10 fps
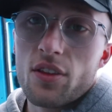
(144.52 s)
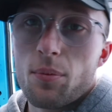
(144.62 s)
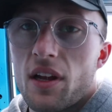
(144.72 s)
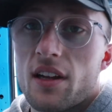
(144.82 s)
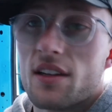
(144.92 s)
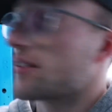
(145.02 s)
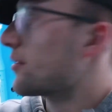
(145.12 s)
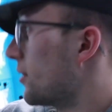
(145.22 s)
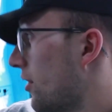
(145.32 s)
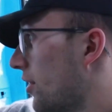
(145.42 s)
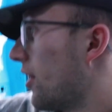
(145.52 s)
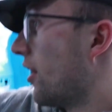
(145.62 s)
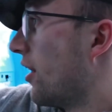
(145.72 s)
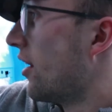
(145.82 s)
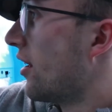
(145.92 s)
the playlist with
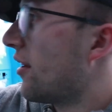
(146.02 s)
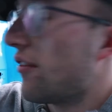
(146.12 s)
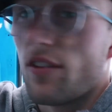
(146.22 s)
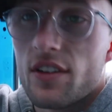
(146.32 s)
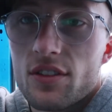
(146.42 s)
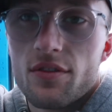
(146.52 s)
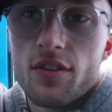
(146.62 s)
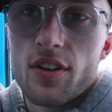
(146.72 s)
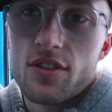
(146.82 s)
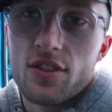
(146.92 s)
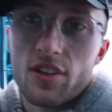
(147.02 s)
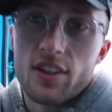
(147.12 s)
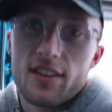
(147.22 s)
van conversion on it.